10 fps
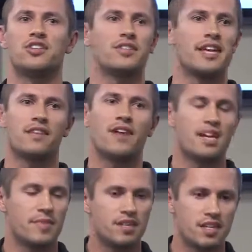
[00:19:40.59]
just take a
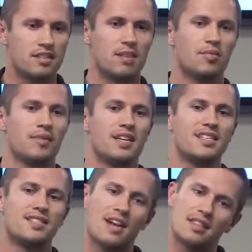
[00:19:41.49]
vitamin D supplement.
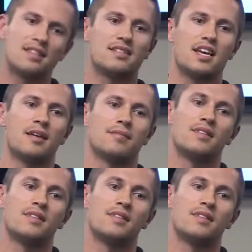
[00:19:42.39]
It's not the same.